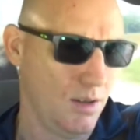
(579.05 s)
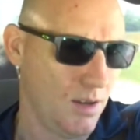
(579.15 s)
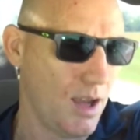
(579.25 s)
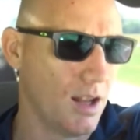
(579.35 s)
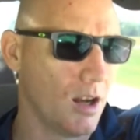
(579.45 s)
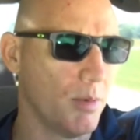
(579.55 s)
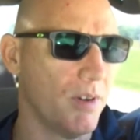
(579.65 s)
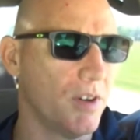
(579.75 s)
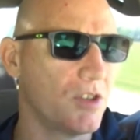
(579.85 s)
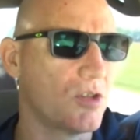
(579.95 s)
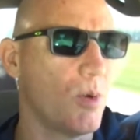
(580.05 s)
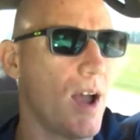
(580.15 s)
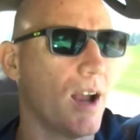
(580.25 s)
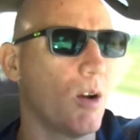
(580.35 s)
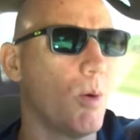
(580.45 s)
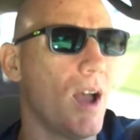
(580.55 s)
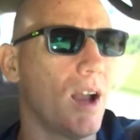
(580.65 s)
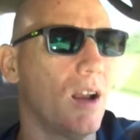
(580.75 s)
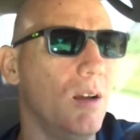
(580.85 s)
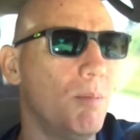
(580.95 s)
got a little bit of a
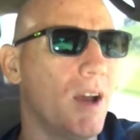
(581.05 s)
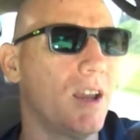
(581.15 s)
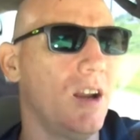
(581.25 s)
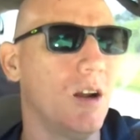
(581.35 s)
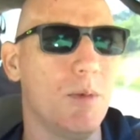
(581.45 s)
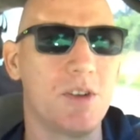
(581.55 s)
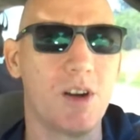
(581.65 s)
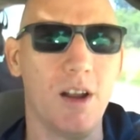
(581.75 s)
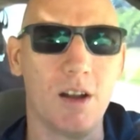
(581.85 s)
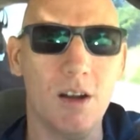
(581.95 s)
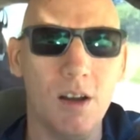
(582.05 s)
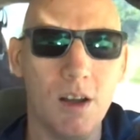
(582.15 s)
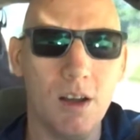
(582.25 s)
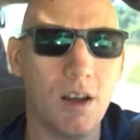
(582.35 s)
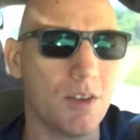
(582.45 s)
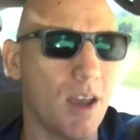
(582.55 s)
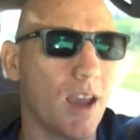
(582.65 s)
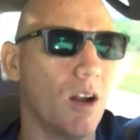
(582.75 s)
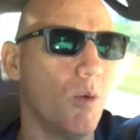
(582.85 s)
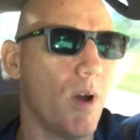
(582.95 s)
swagger-wagger back here on my trailer, because I ain't
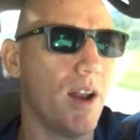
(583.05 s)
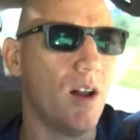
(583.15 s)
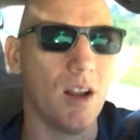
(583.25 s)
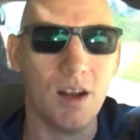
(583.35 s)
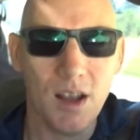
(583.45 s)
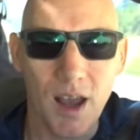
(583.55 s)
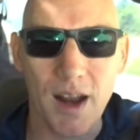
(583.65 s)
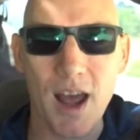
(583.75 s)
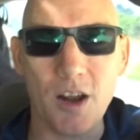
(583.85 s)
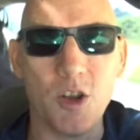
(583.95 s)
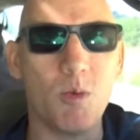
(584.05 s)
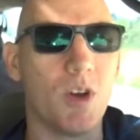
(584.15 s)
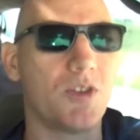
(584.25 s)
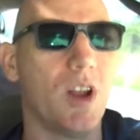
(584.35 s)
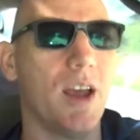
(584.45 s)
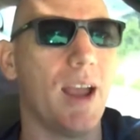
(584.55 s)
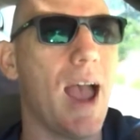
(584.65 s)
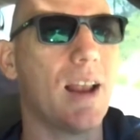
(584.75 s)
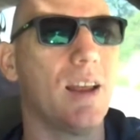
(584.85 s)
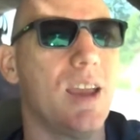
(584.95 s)
got no weight on it. And now dude wants to, like,
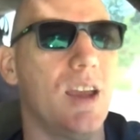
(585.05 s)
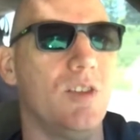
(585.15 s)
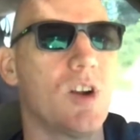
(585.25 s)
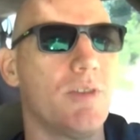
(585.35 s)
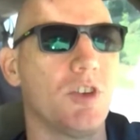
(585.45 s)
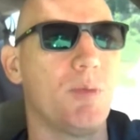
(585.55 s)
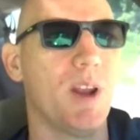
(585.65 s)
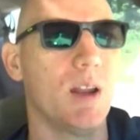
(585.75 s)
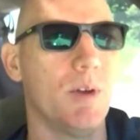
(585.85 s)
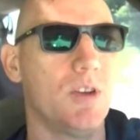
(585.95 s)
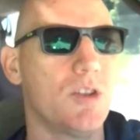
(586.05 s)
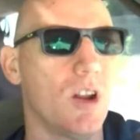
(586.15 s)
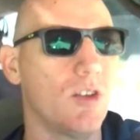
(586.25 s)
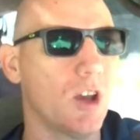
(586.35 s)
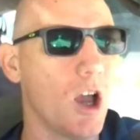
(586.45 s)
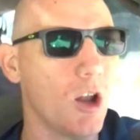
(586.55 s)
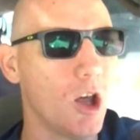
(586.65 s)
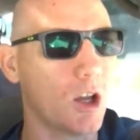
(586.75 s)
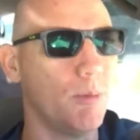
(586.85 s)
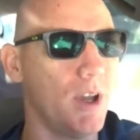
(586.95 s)
act like he drives the speed limit and shit. He's like, oh,
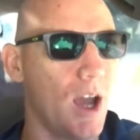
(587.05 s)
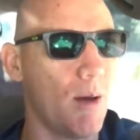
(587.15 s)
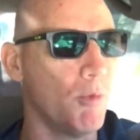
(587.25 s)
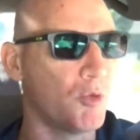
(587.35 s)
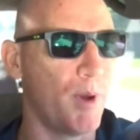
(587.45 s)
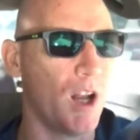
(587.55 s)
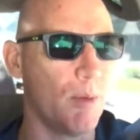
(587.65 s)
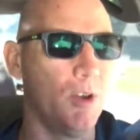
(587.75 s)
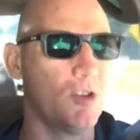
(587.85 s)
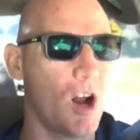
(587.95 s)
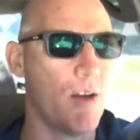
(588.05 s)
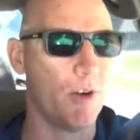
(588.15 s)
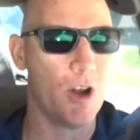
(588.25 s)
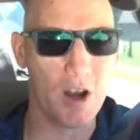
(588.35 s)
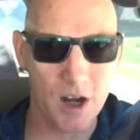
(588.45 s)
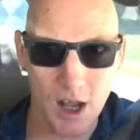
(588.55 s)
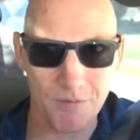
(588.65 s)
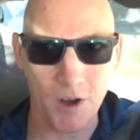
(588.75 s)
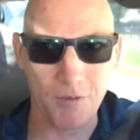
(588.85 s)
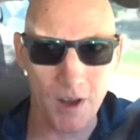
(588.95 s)
look at me, I'm a speed limit driver. No, you're not,
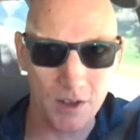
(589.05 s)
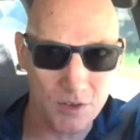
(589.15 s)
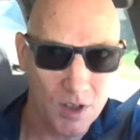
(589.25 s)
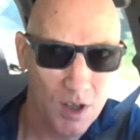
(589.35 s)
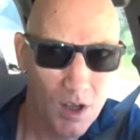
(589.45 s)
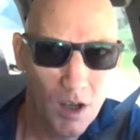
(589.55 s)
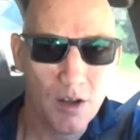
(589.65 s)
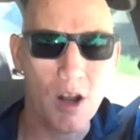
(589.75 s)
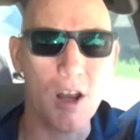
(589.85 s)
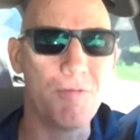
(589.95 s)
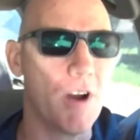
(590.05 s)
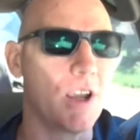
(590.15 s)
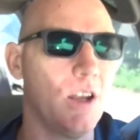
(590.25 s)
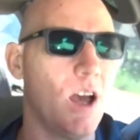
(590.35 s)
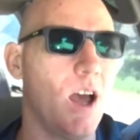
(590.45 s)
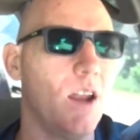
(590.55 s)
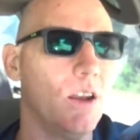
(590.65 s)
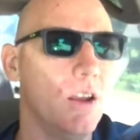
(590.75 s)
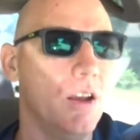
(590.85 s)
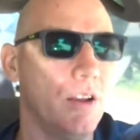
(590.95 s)
fuckface. No, you're fucking not.
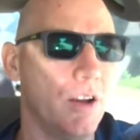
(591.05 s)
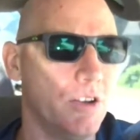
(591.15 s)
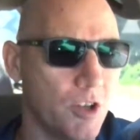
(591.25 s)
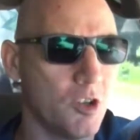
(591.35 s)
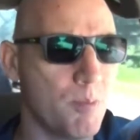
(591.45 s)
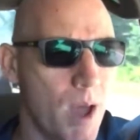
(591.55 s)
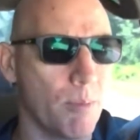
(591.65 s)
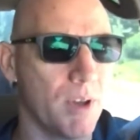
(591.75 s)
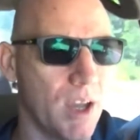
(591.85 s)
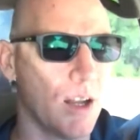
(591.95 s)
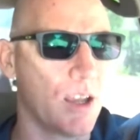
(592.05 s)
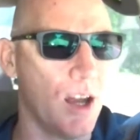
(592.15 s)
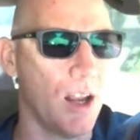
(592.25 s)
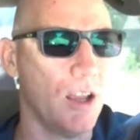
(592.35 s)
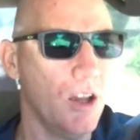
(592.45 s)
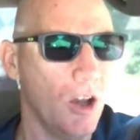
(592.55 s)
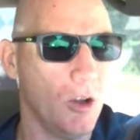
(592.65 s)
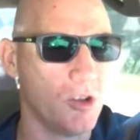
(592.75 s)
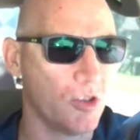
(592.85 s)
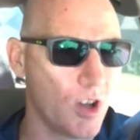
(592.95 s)
Your douchebag McGillicuddy, who
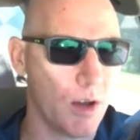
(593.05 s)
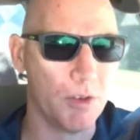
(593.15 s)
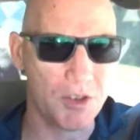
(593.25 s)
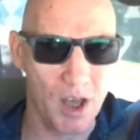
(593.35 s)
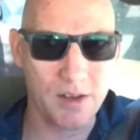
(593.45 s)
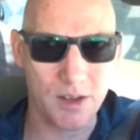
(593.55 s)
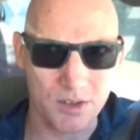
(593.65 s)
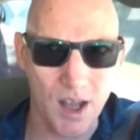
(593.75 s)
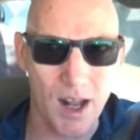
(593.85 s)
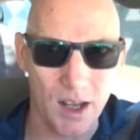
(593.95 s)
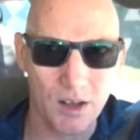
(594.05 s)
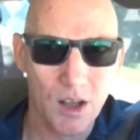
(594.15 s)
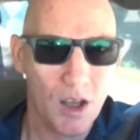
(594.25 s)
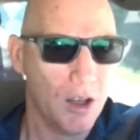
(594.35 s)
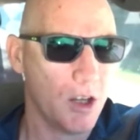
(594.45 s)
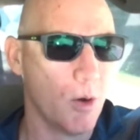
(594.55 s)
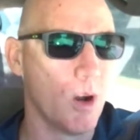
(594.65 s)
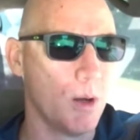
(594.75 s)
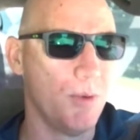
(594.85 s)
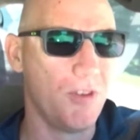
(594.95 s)
just all of a sudden decided you
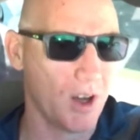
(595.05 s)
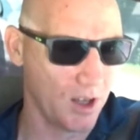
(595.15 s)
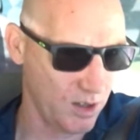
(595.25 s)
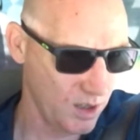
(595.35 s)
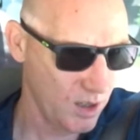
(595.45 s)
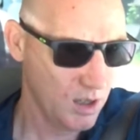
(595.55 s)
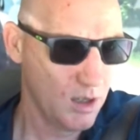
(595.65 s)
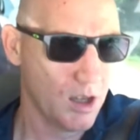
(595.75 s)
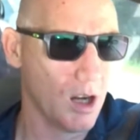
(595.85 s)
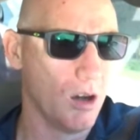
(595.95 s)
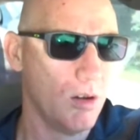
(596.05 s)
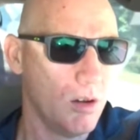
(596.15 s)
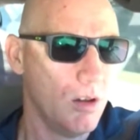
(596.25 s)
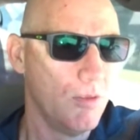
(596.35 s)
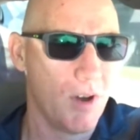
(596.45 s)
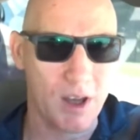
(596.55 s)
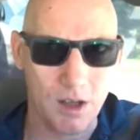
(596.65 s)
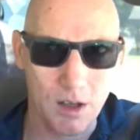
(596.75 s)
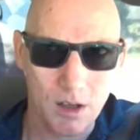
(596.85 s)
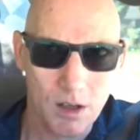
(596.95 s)
wanted to be fucking, you know, fucking,
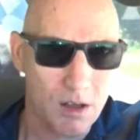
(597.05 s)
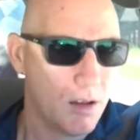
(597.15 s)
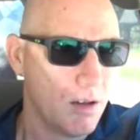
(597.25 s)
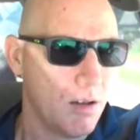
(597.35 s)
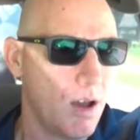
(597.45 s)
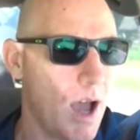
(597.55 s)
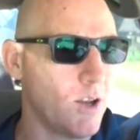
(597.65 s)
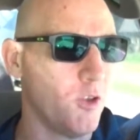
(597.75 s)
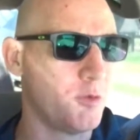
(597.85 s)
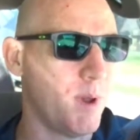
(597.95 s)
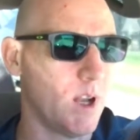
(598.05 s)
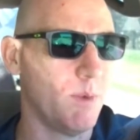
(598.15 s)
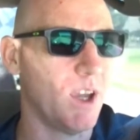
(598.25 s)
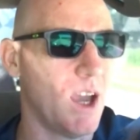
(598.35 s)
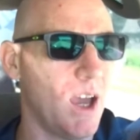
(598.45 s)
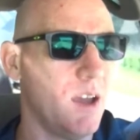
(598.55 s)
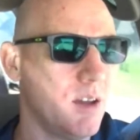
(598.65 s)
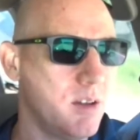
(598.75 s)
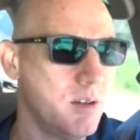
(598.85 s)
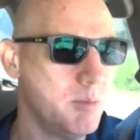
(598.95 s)
I do the speed limit guy.
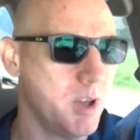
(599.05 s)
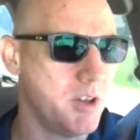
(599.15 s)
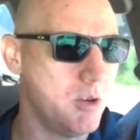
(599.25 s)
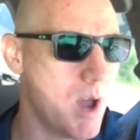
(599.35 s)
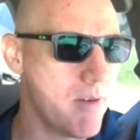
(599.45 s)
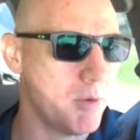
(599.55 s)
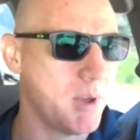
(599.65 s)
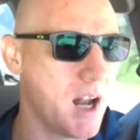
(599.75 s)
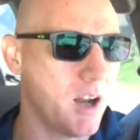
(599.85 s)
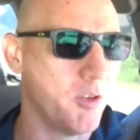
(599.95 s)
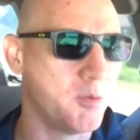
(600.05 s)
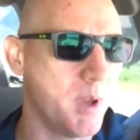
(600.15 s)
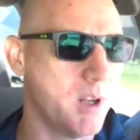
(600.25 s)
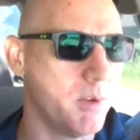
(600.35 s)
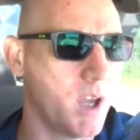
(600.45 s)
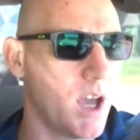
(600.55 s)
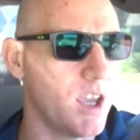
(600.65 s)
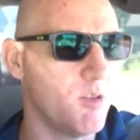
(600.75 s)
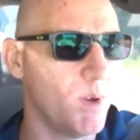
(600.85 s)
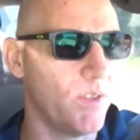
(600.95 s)
but you haven't been under the speed limit guy,
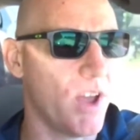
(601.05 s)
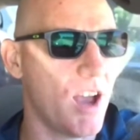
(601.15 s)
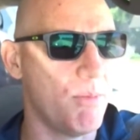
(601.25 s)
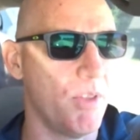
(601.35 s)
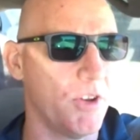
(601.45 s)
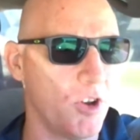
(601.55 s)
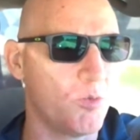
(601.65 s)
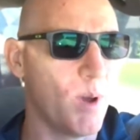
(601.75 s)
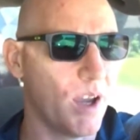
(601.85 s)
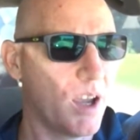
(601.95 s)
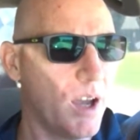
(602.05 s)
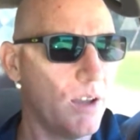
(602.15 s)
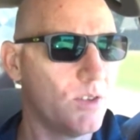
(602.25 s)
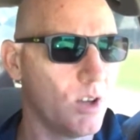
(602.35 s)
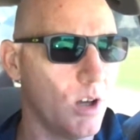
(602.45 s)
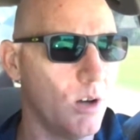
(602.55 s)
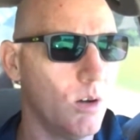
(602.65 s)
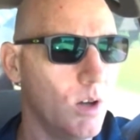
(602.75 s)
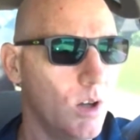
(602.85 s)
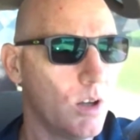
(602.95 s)
you've been the, I've been the douchebag guy. So
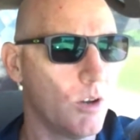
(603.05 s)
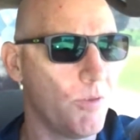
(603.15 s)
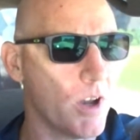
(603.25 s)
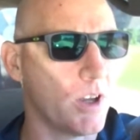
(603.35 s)
go fuck